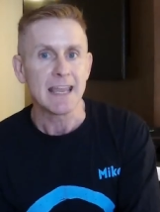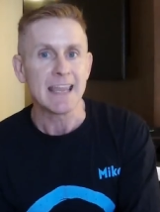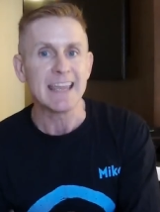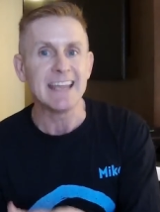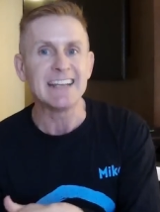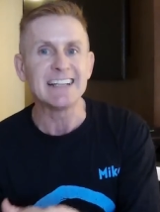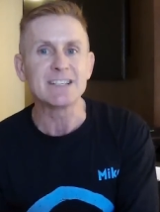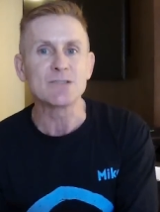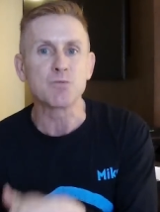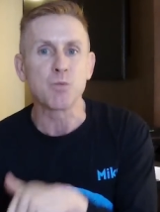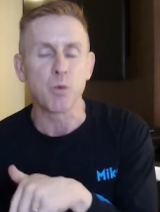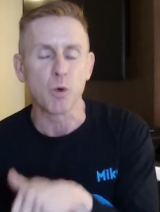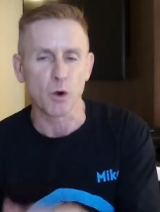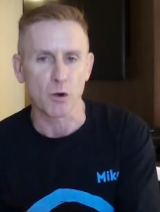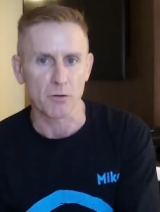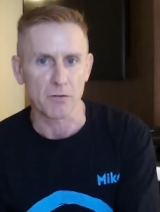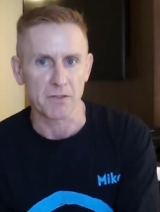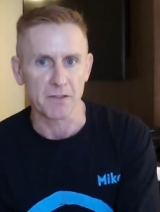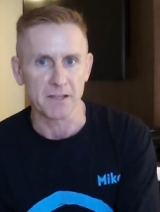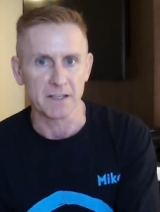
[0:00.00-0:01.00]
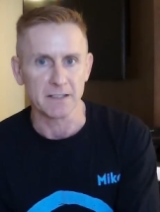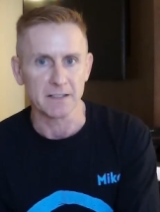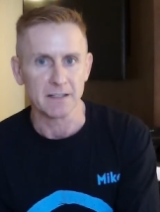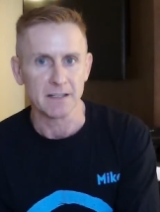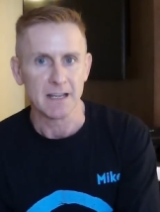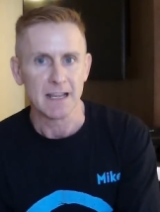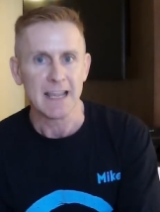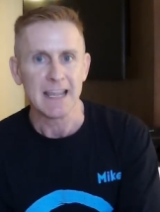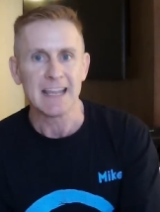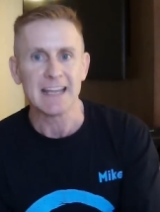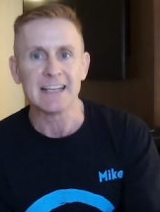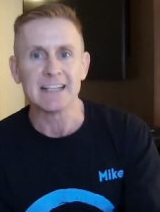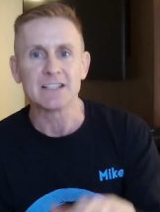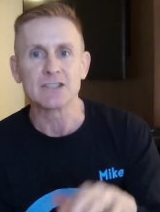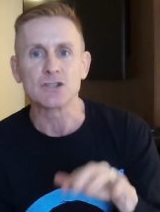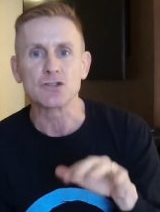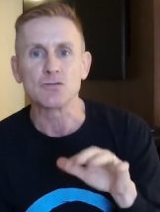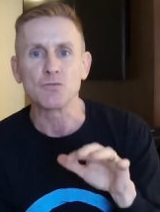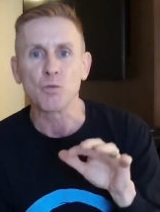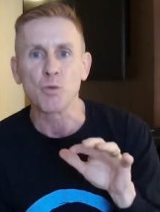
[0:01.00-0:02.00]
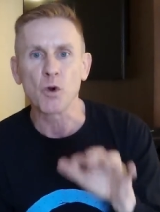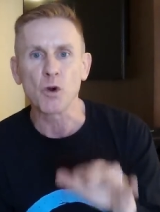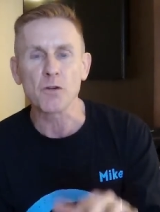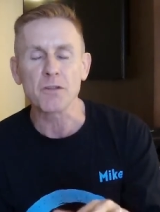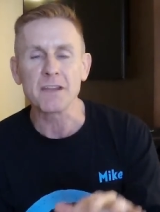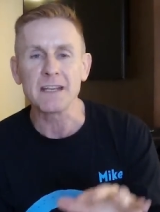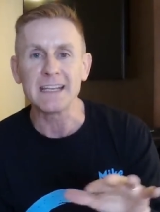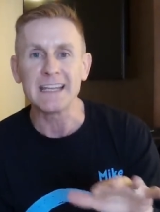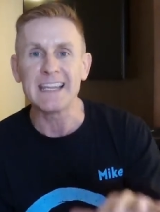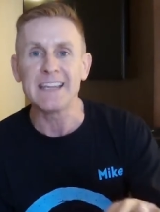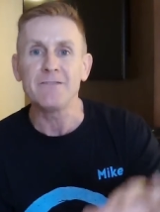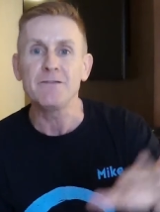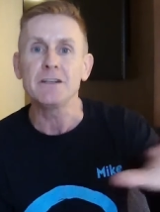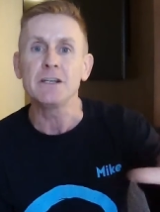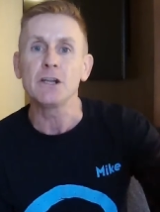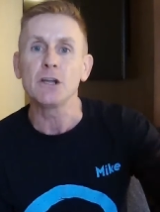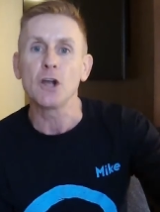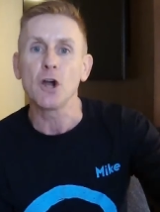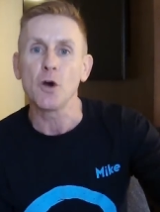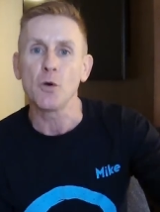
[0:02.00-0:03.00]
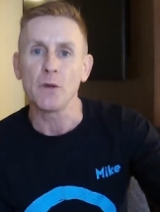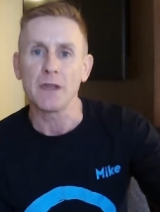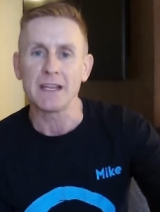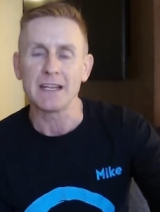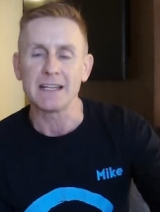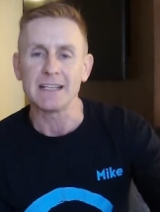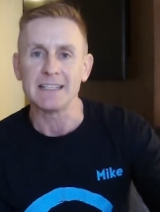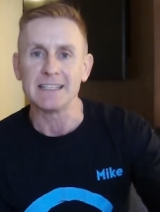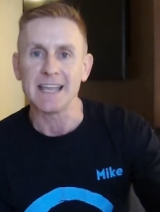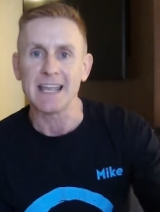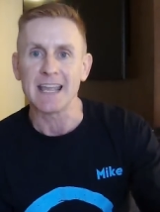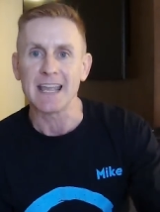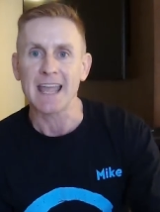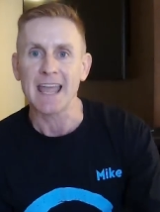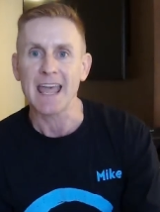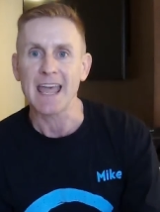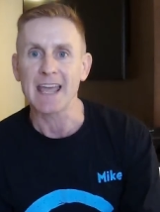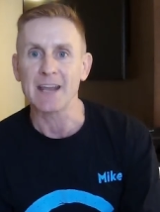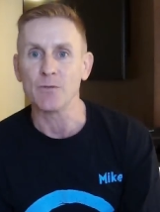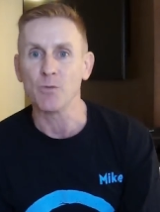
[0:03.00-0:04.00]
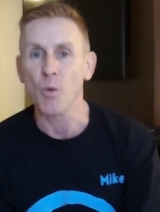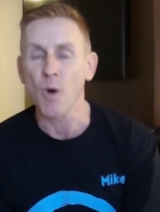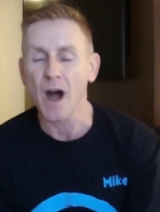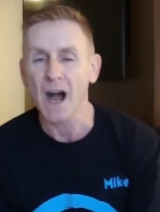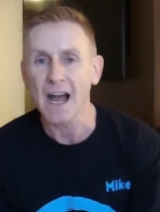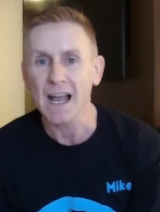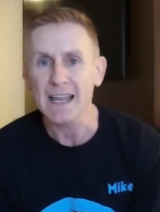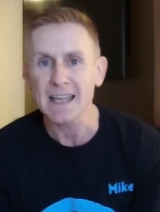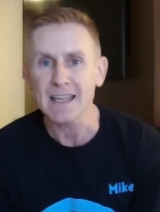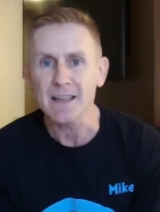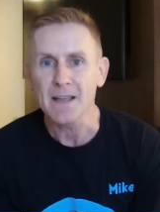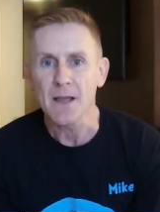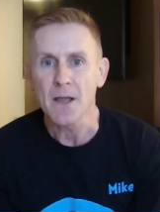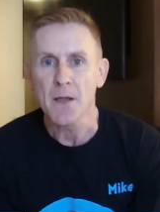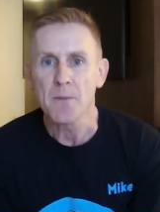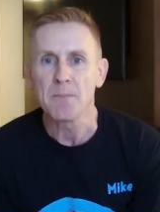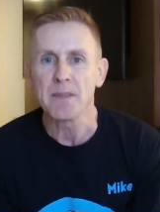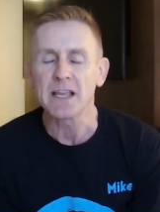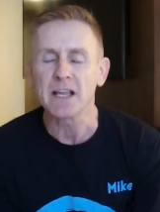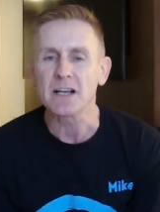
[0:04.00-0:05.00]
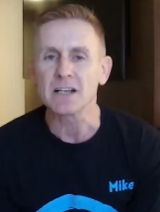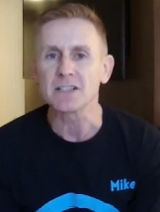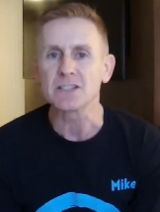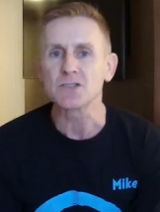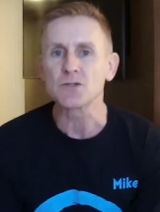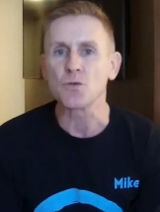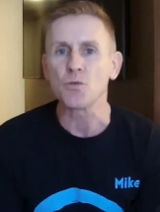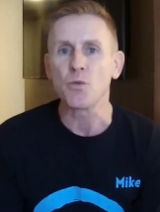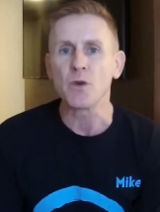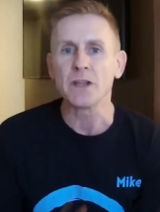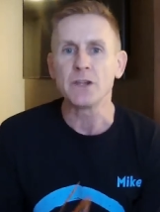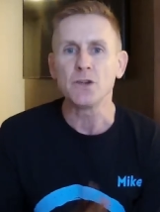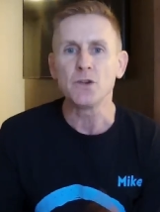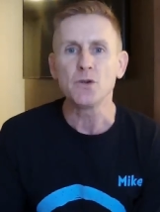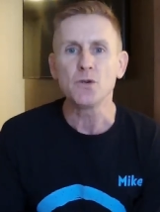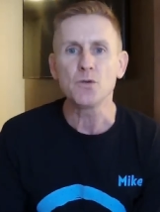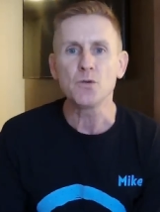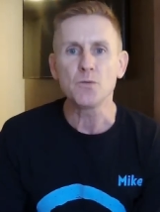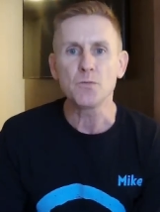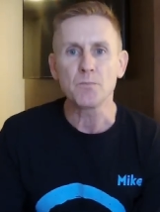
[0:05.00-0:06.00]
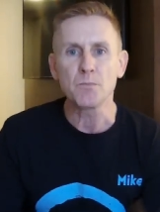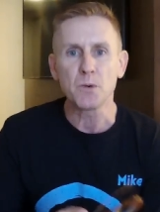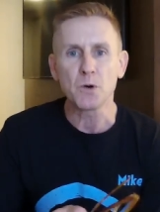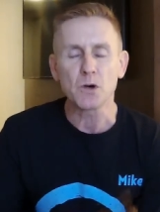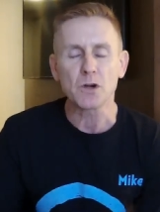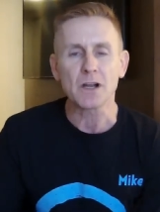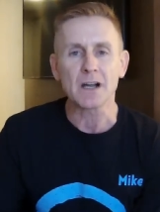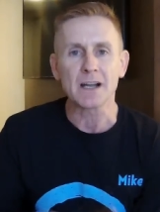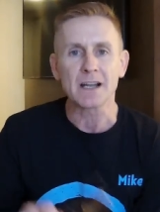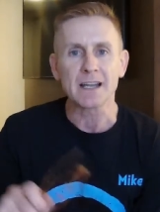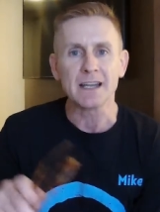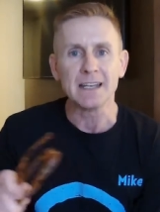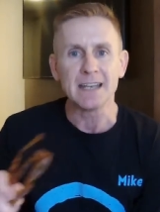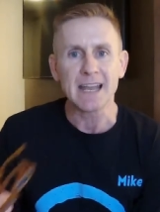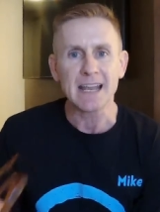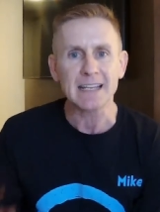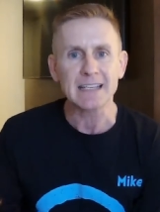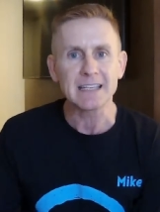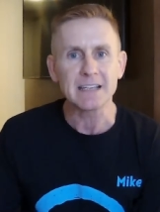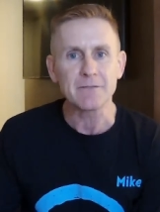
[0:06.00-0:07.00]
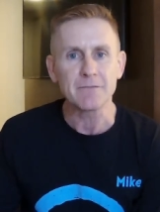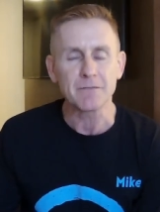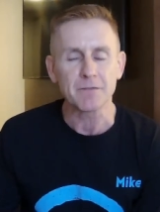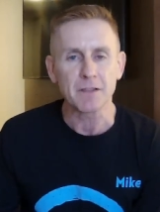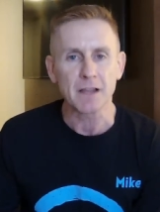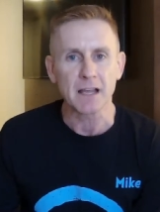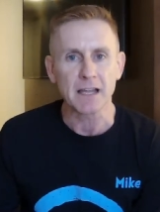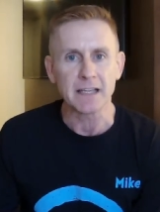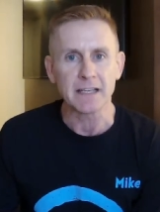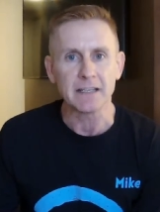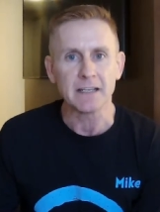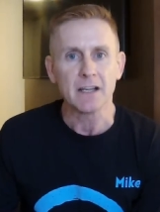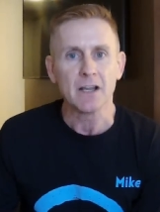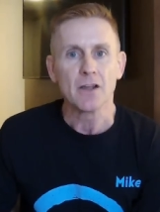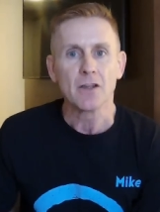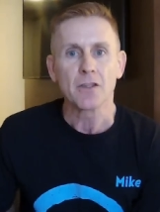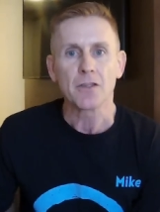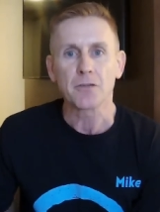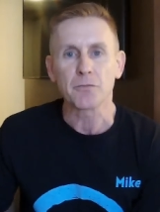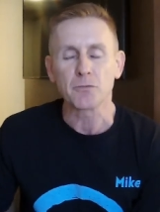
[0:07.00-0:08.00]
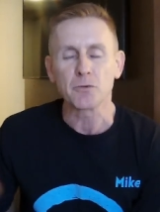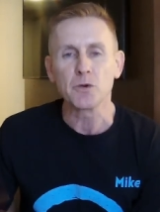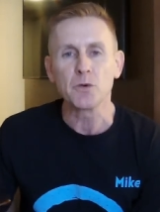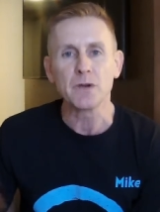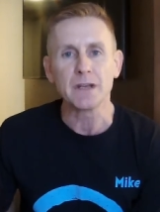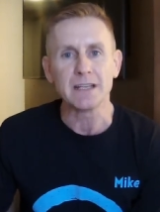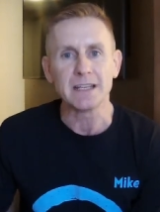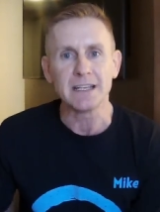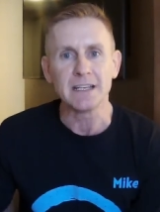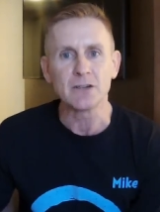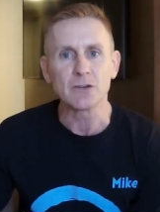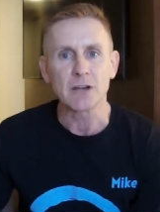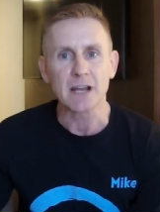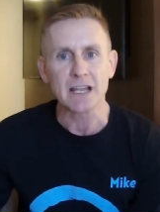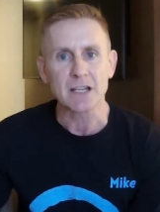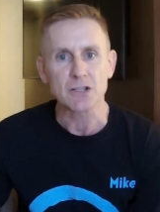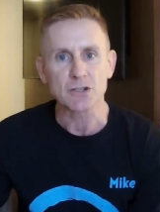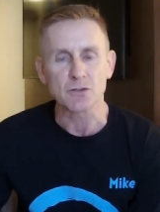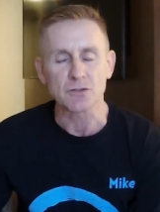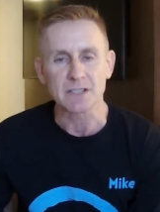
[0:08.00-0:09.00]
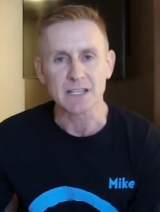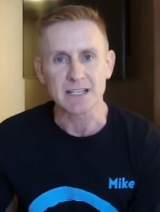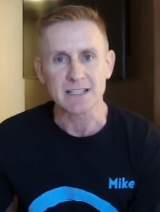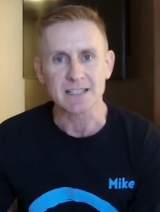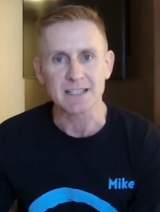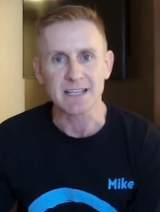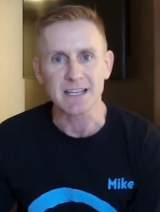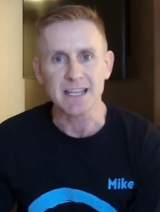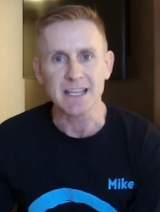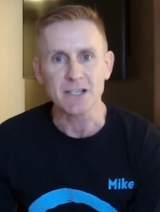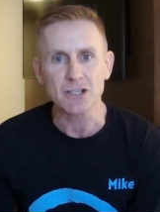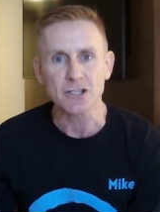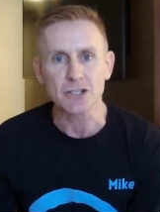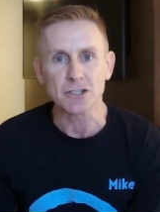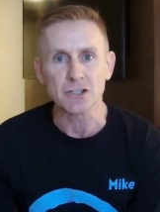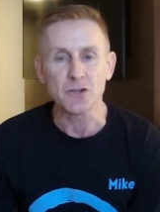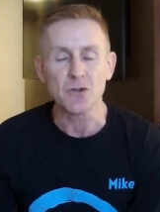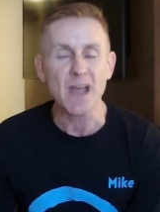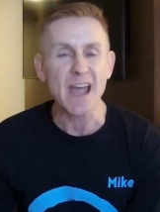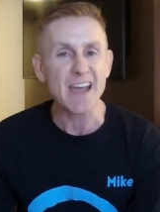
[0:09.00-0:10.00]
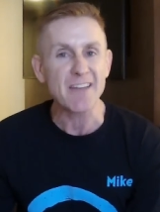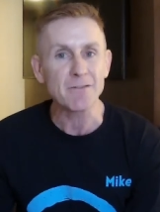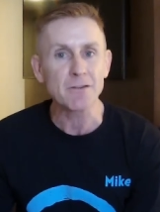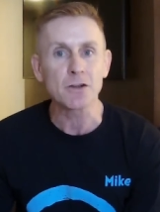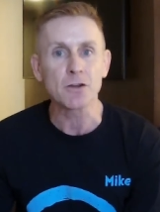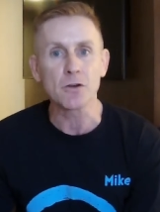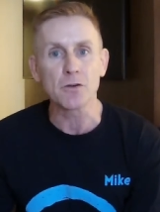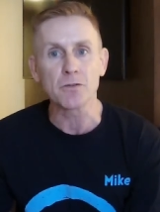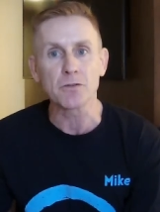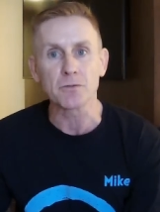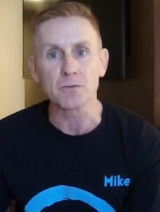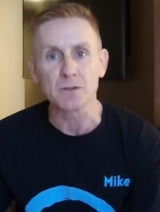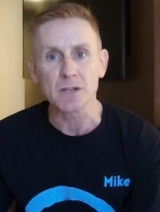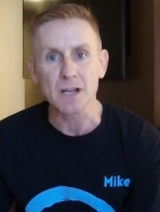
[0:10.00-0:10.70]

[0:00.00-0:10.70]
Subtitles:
it is worth it. It is worth it even to go in a day ahead. Why? Because when you book a connecting flight through an international destination, you have to go through